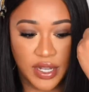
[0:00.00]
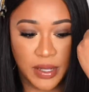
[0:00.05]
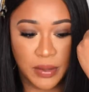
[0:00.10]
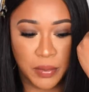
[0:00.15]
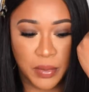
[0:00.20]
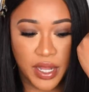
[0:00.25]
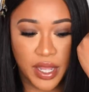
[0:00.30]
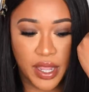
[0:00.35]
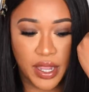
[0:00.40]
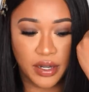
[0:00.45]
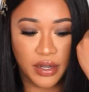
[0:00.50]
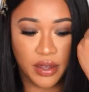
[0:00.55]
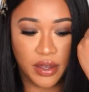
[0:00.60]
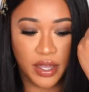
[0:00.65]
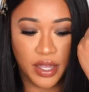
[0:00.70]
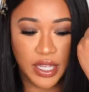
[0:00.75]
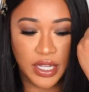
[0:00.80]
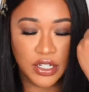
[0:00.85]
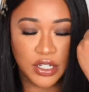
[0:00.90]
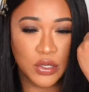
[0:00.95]
lip
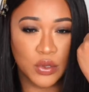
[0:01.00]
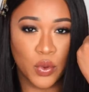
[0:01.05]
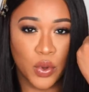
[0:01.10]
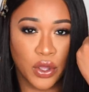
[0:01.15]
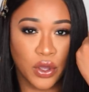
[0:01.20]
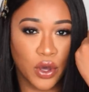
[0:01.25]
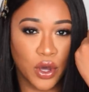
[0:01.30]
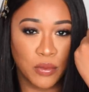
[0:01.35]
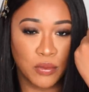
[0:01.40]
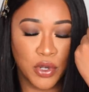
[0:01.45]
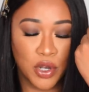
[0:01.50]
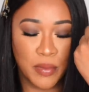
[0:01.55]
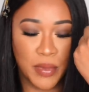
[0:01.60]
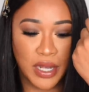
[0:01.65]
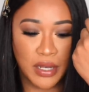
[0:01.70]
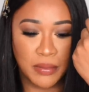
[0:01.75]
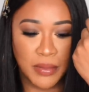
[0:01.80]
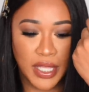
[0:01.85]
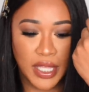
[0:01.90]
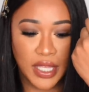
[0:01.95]
liner. It just won't
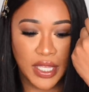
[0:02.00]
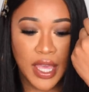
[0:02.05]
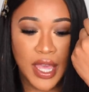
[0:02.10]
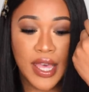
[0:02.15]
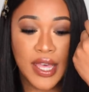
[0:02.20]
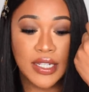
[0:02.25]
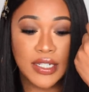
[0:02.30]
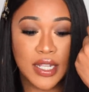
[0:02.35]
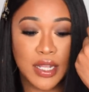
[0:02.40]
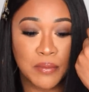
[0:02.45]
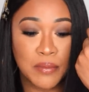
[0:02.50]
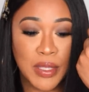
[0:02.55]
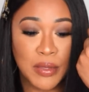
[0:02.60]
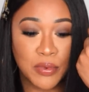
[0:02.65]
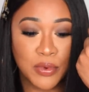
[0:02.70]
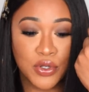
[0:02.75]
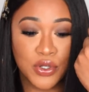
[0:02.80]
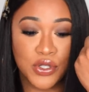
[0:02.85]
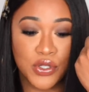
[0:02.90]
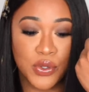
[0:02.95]
compliment me. Some
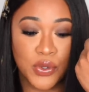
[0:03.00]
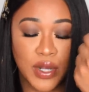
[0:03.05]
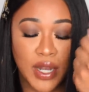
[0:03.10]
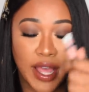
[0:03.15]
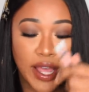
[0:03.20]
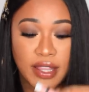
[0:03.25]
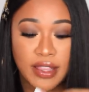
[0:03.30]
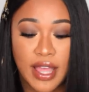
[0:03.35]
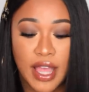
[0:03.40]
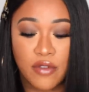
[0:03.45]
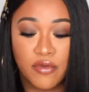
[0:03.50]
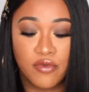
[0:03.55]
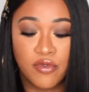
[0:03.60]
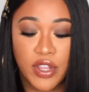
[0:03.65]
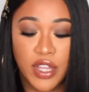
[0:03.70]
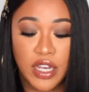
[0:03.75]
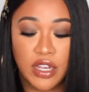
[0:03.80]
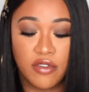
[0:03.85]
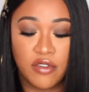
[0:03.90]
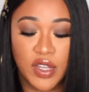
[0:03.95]
people do like that
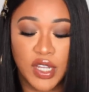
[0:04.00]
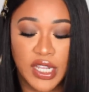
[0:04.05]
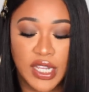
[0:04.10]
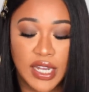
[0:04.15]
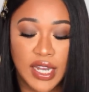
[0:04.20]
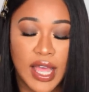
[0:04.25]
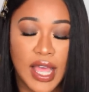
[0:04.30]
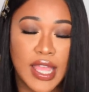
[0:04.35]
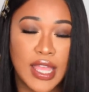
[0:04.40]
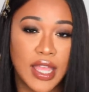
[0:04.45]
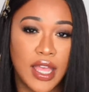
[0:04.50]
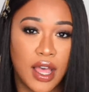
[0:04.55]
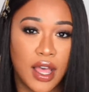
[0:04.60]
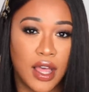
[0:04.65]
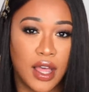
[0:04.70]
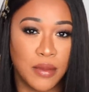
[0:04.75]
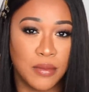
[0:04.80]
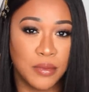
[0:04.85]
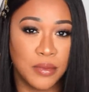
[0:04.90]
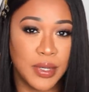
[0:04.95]
really, really light
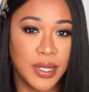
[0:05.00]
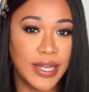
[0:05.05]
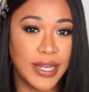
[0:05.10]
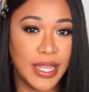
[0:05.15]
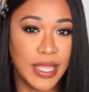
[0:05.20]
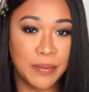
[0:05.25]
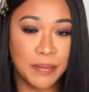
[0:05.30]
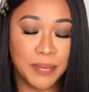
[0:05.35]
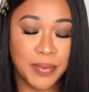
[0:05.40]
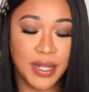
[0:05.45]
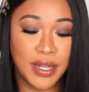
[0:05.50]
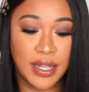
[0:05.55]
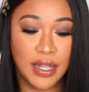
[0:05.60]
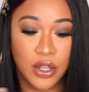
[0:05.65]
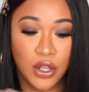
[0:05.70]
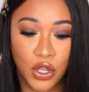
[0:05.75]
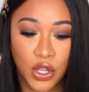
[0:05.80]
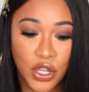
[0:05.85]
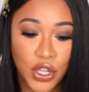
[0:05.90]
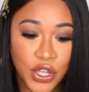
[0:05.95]
lip
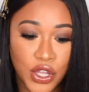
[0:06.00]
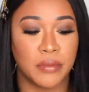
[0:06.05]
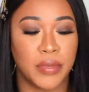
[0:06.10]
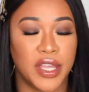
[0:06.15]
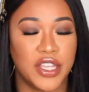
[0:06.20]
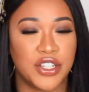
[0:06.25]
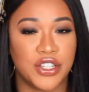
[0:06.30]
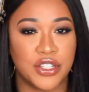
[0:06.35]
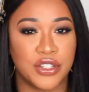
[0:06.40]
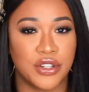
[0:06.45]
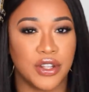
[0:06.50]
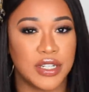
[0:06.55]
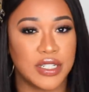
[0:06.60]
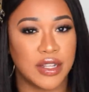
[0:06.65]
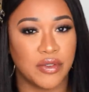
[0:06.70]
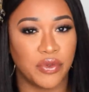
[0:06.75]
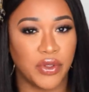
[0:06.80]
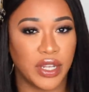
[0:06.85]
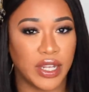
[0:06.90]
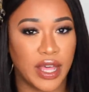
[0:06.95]
look, but it's just not
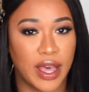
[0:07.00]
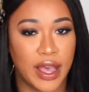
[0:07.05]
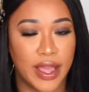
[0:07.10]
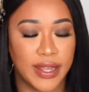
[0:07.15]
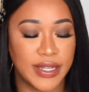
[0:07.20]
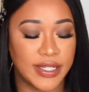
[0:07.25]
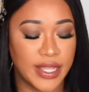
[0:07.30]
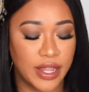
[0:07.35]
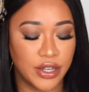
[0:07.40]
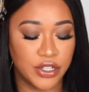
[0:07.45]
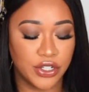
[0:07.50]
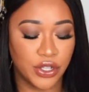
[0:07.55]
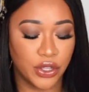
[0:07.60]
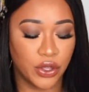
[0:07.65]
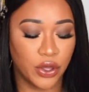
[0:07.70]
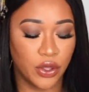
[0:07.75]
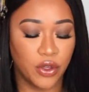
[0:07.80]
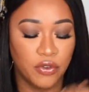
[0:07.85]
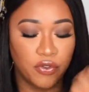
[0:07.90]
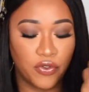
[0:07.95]
something that I tend to
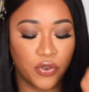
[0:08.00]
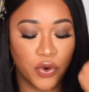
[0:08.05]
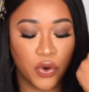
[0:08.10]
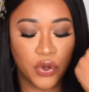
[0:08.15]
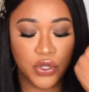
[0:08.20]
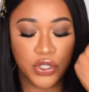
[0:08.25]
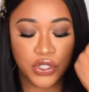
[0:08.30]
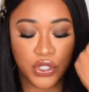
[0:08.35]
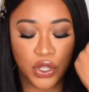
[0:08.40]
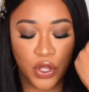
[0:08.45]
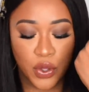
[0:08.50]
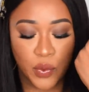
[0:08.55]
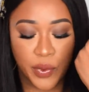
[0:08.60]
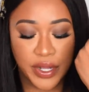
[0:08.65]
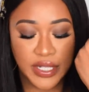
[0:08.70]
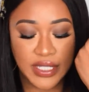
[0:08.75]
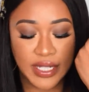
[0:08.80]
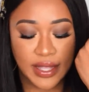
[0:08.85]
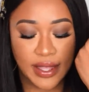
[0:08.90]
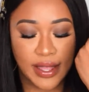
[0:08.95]
go for. So
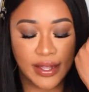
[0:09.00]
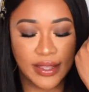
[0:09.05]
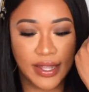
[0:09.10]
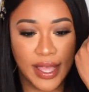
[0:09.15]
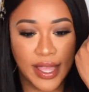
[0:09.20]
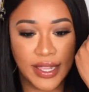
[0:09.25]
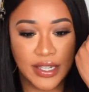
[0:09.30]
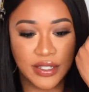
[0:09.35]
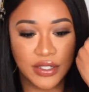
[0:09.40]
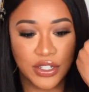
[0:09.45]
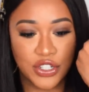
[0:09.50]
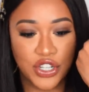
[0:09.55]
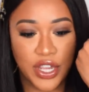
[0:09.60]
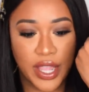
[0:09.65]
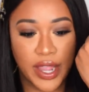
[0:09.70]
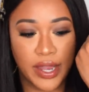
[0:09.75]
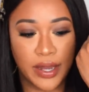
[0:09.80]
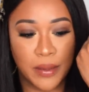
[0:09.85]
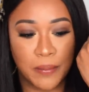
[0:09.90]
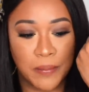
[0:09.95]
once again, that is the
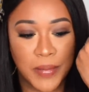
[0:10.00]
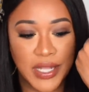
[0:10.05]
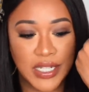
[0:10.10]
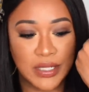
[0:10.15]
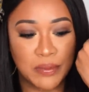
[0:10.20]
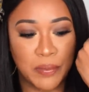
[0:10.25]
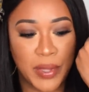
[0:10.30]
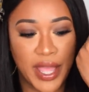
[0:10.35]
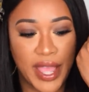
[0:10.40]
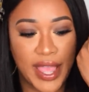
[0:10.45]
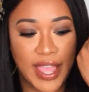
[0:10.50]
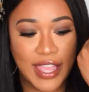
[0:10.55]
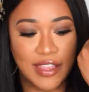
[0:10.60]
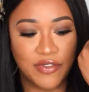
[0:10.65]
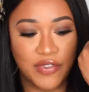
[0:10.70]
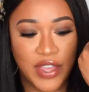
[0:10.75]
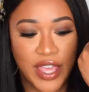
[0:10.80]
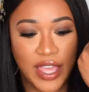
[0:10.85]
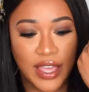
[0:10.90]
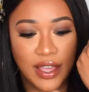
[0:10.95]
shade
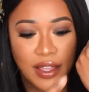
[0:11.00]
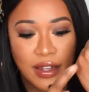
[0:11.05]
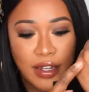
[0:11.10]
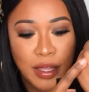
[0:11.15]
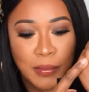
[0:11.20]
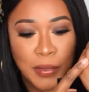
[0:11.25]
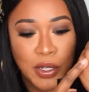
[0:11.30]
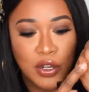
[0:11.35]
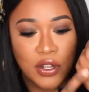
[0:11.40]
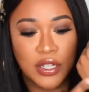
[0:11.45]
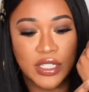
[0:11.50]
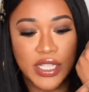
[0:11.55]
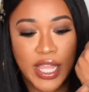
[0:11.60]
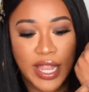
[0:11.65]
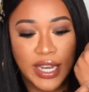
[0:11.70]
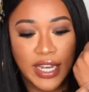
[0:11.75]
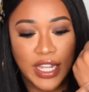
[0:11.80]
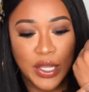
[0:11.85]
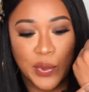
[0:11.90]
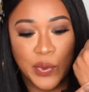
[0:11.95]
Misbehaving lip gloss
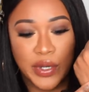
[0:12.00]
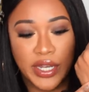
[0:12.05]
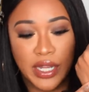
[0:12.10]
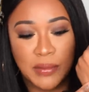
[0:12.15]
and liquid